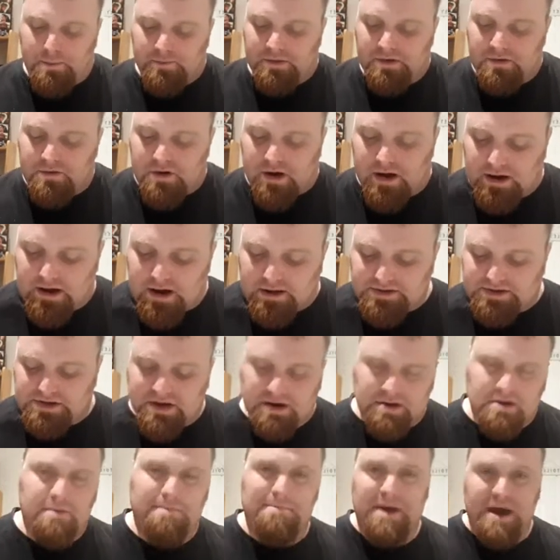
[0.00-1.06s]
Right, now I'm just
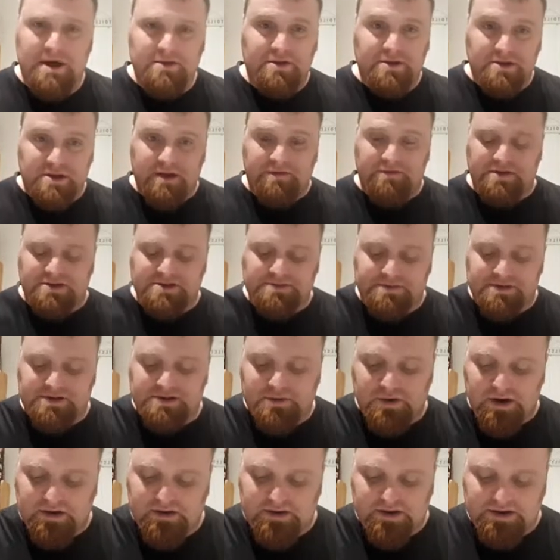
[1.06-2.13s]
going to compare the difference
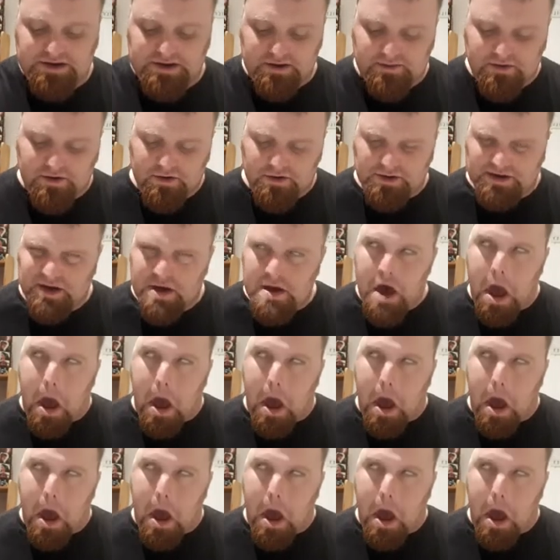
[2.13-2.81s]
between these two models.